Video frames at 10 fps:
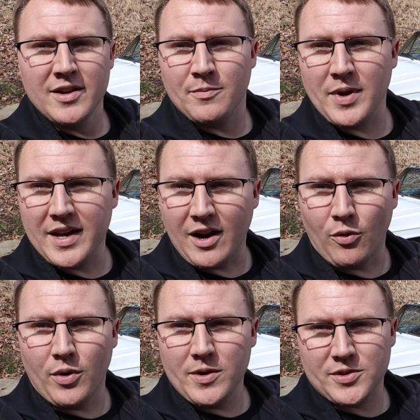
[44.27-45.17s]
Been a
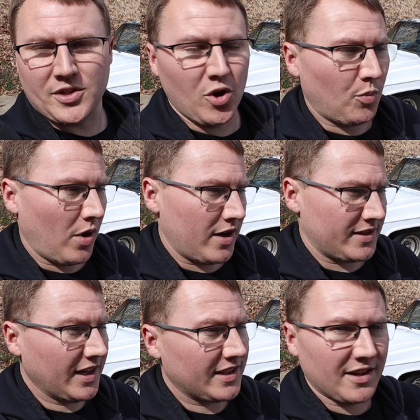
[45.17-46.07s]
real slow
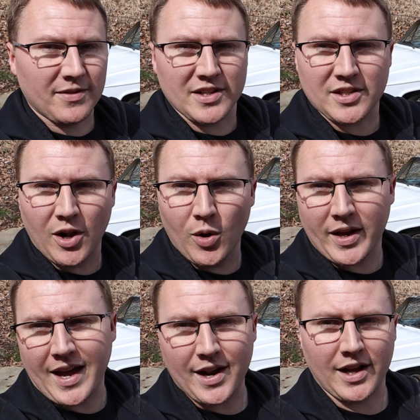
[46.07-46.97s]
process. I've been slowly
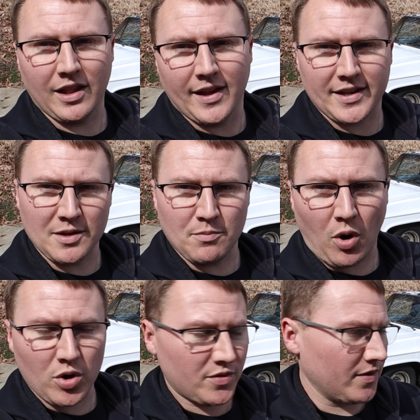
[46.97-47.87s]
kind of collecting
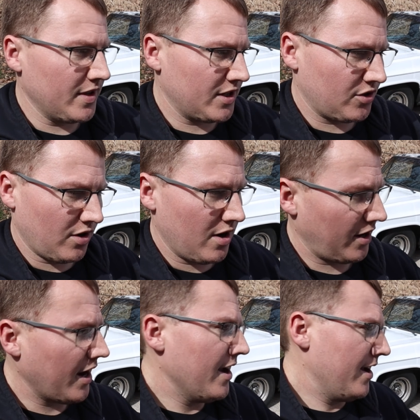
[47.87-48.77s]
parts for this truck.